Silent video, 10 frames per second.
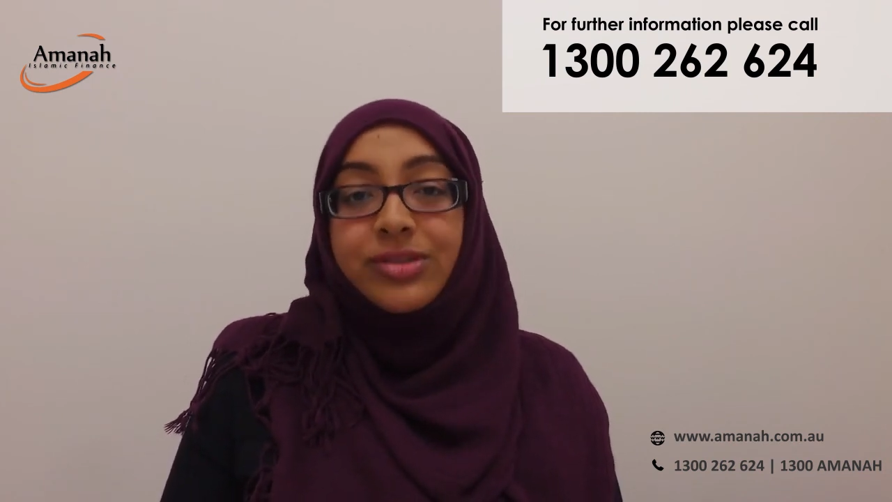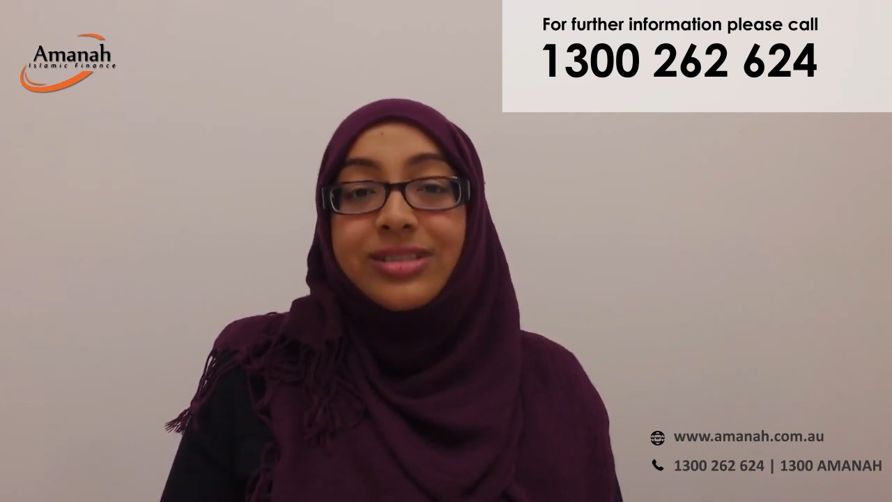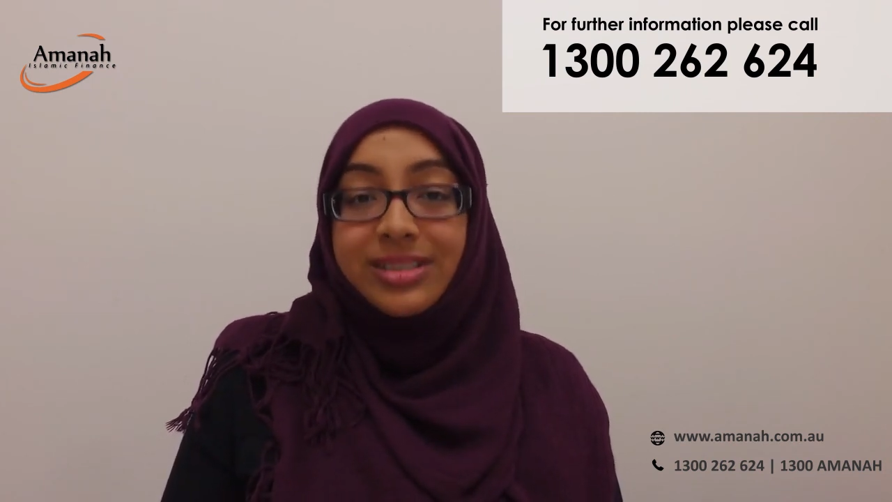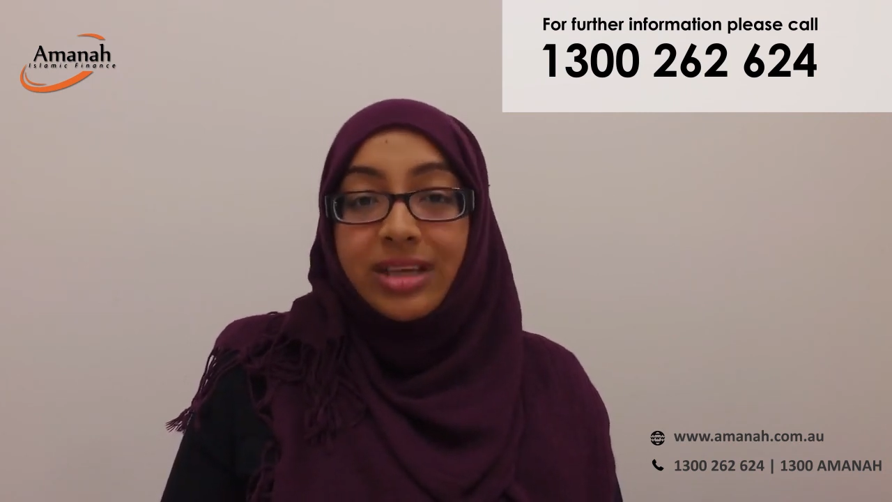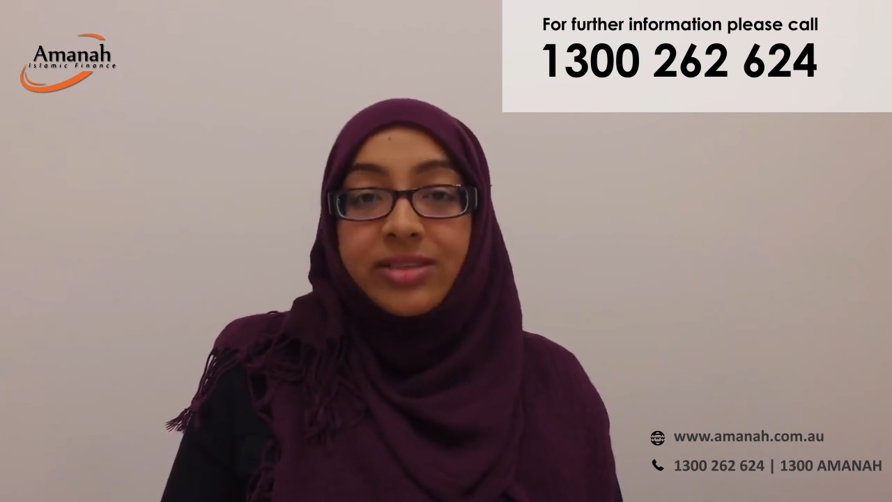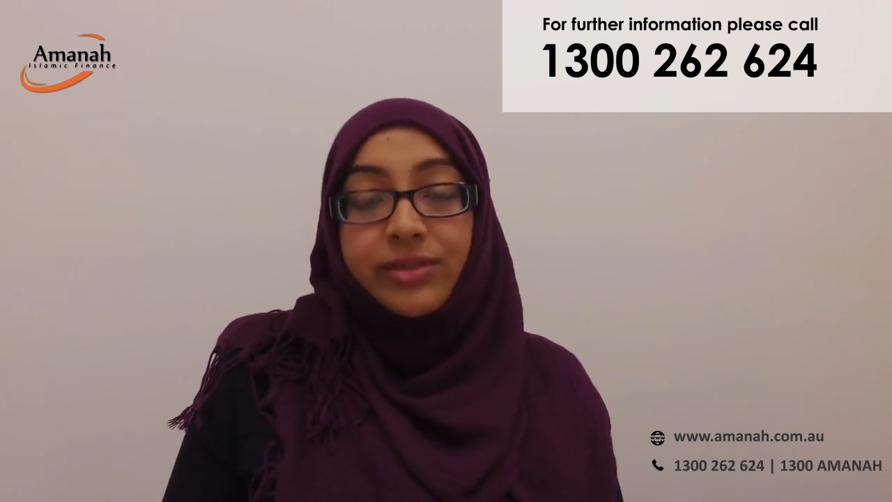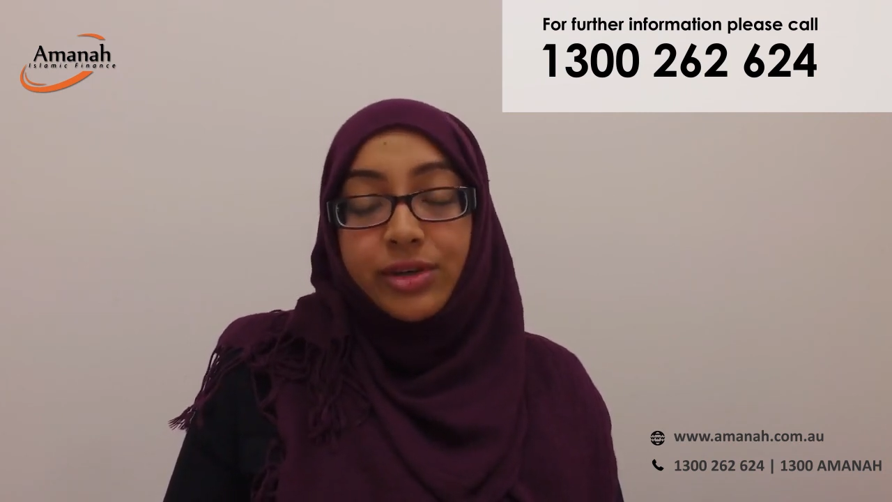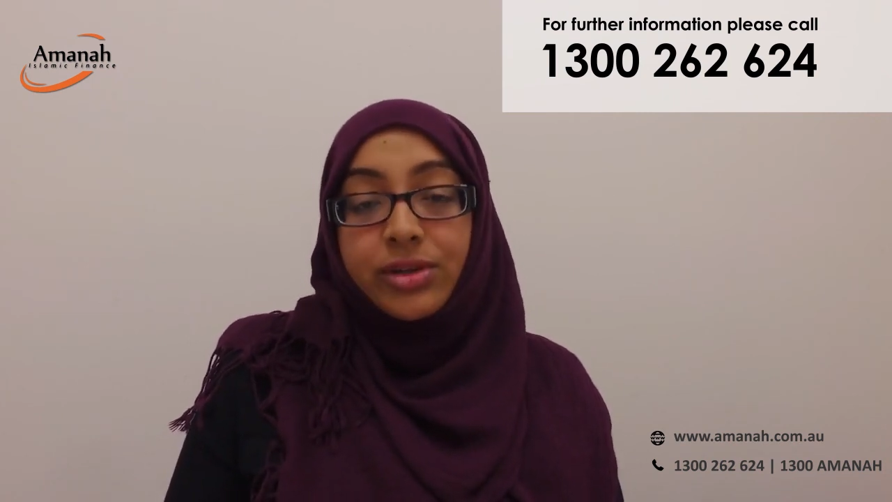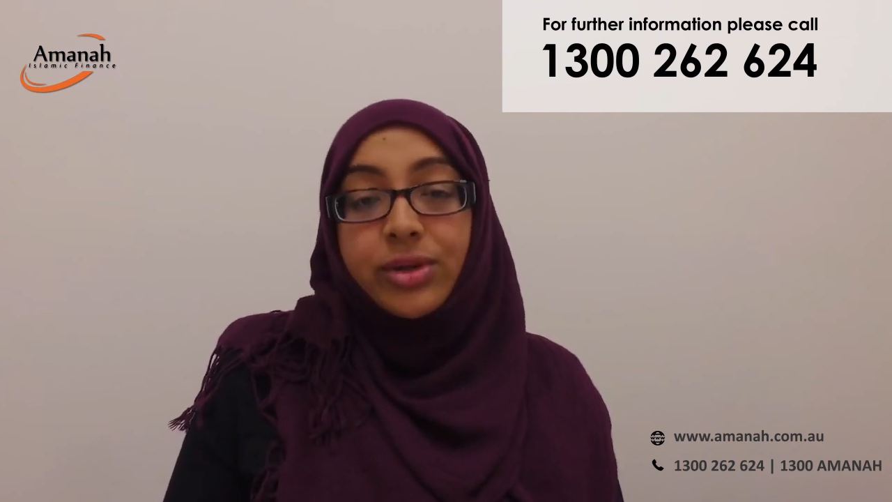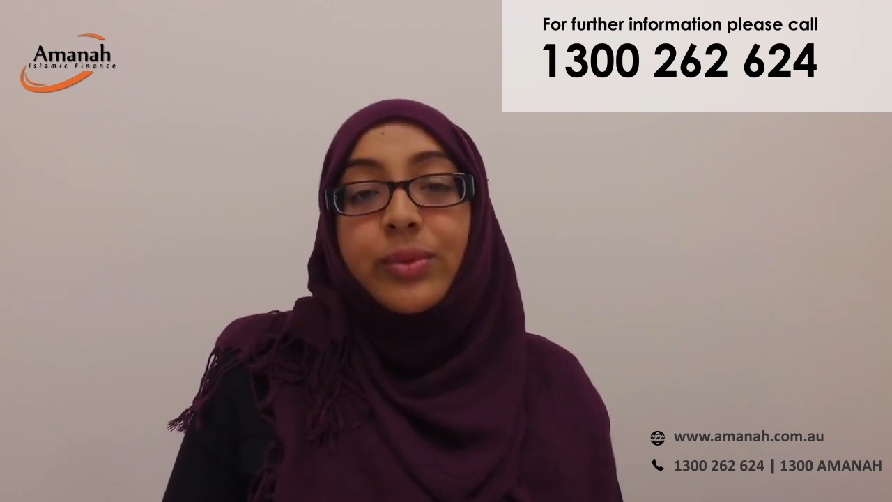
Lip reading: to discuss further